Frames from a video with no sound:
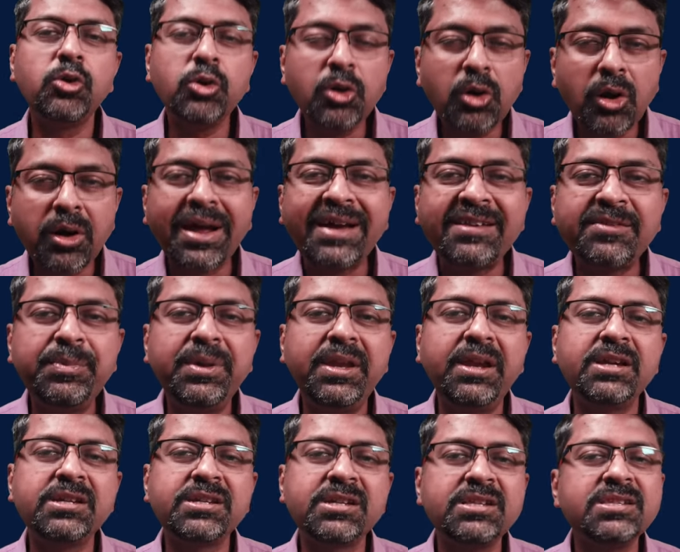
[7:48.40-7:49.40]
to your
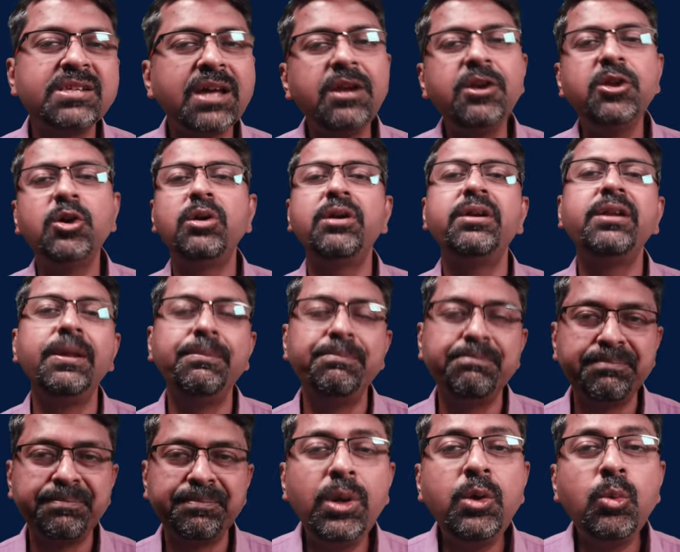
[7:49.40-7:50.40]
aspirations and your
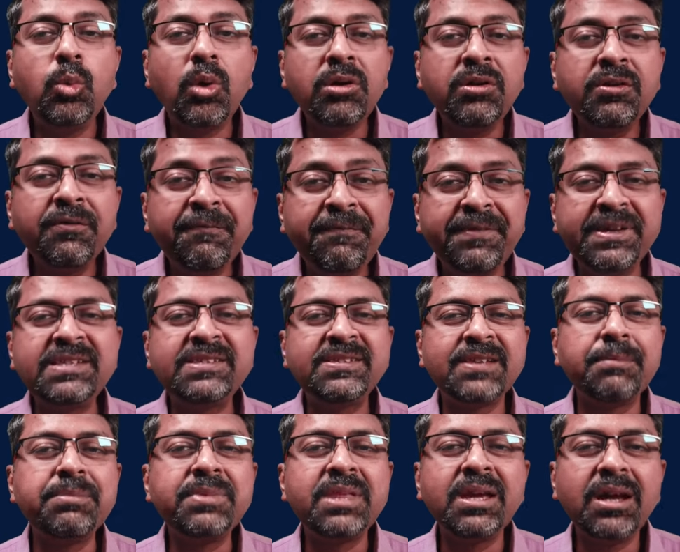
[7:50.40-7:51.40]
dream. When you want to fix
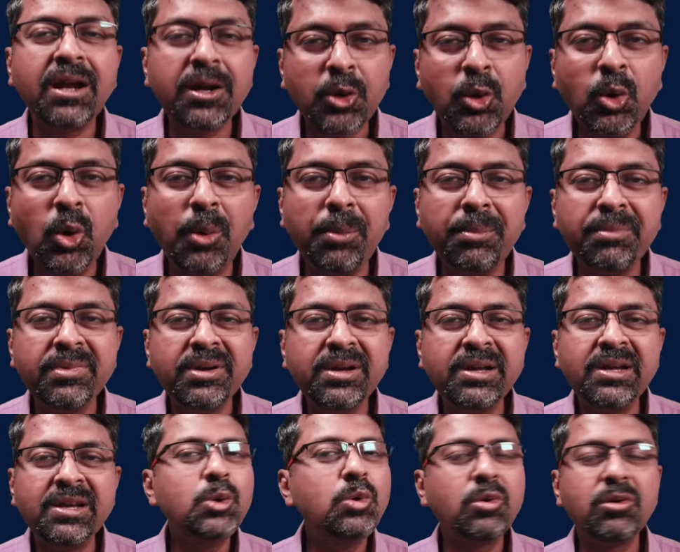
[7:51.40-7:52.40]
something at home,
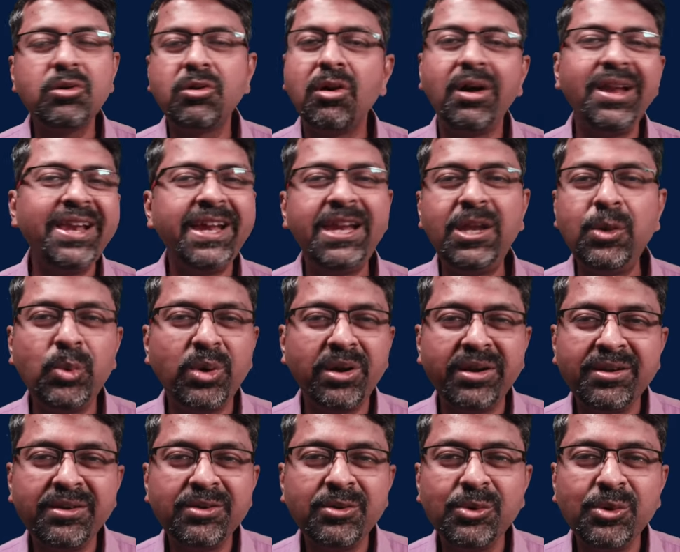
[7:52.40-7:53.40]
you don't call
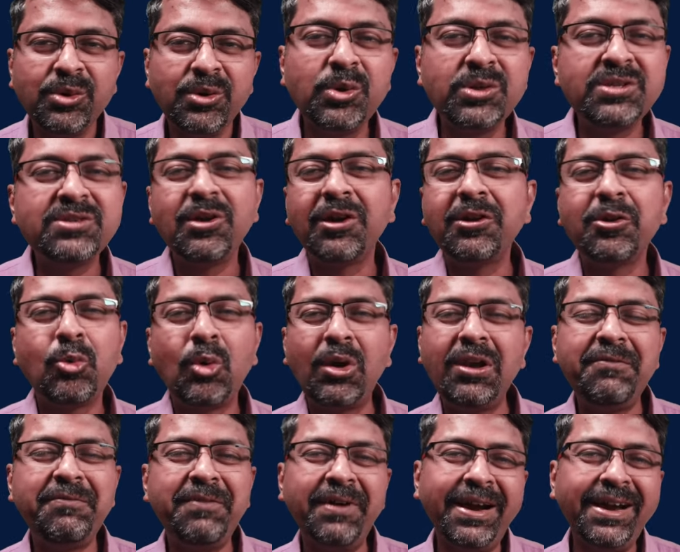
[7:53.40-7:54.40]
anyone who is not
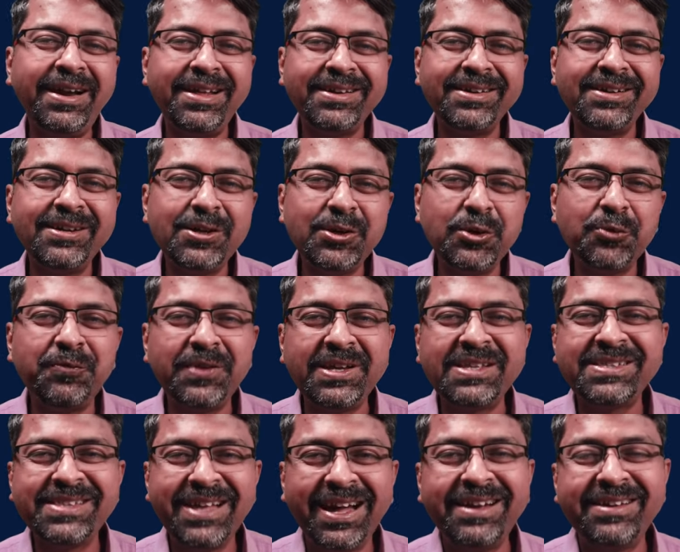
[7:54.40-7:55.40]
qualified to
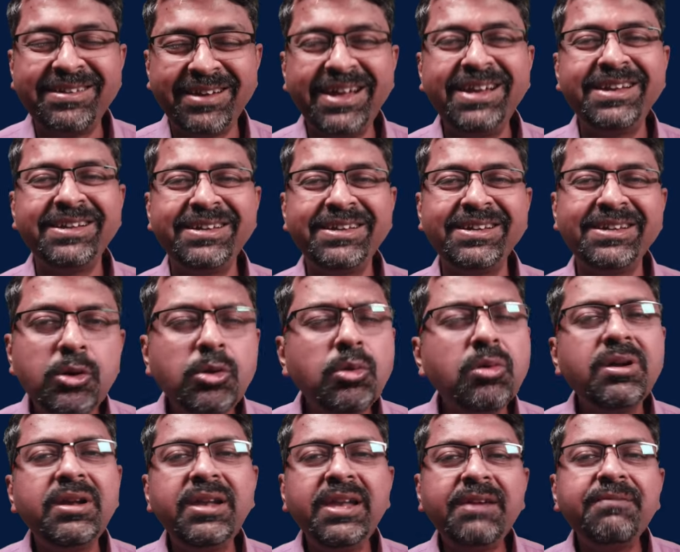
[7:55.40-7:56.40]
fix that, right? You
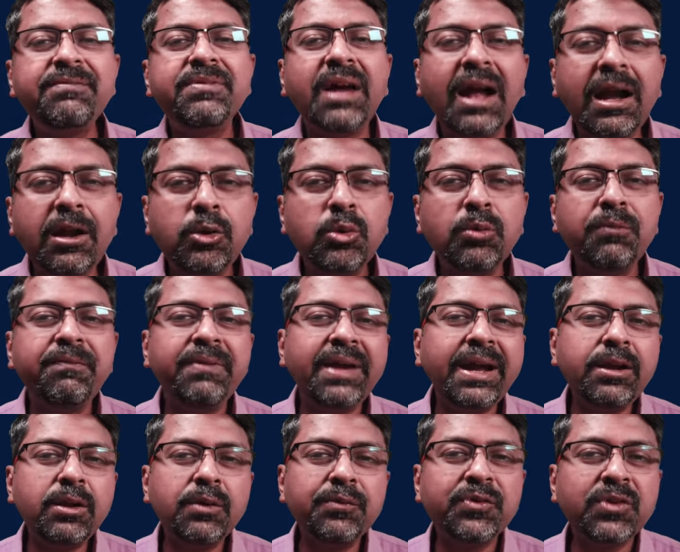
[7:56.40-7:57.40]
don't leave that to
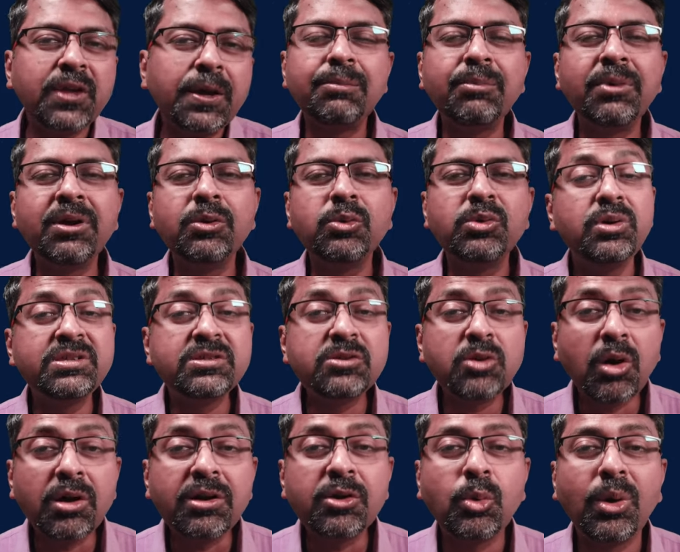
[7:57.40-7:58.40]
fate of someone who is
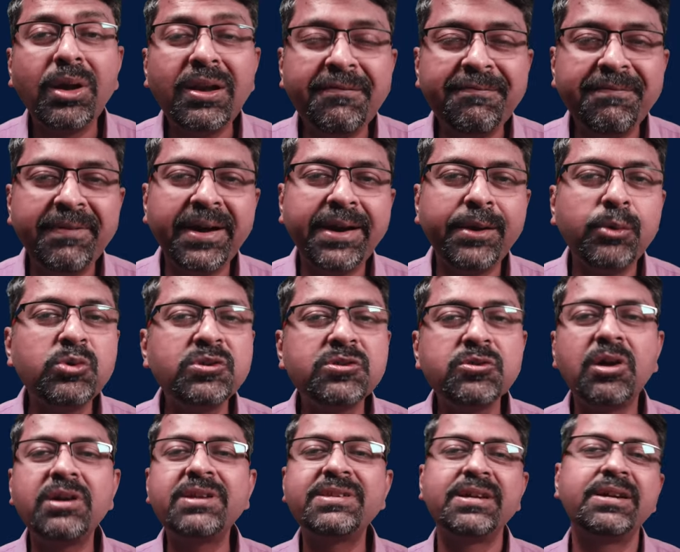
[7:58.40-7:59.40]
not qualified, who is
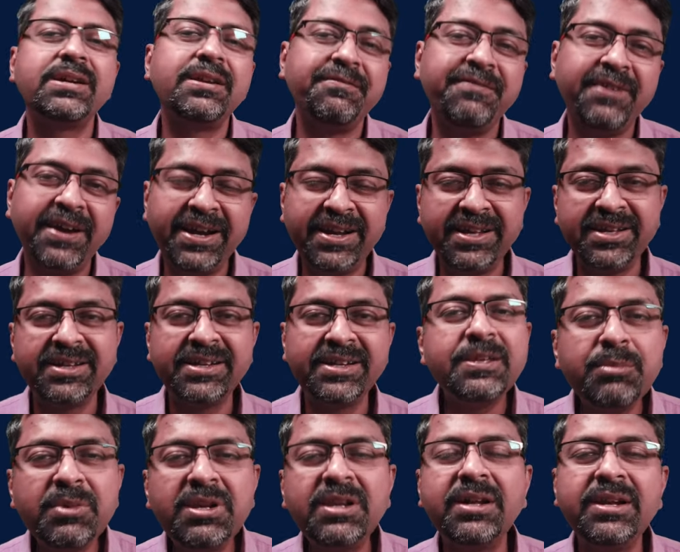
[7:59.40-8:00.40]
not certified.
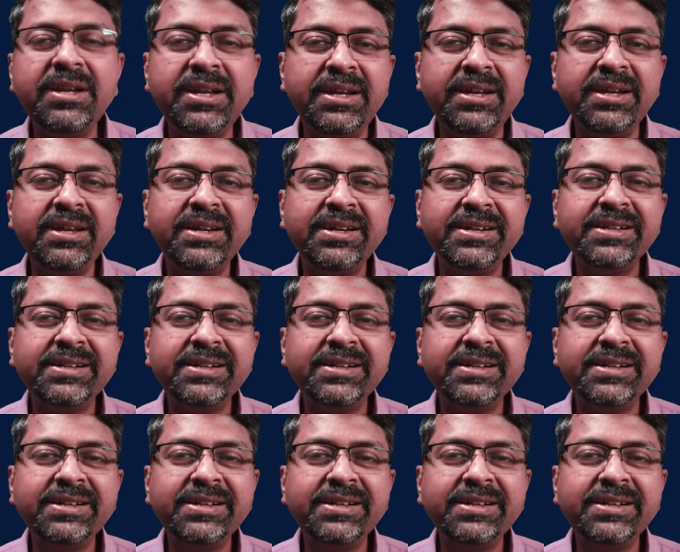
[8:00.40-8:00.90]
Similarly,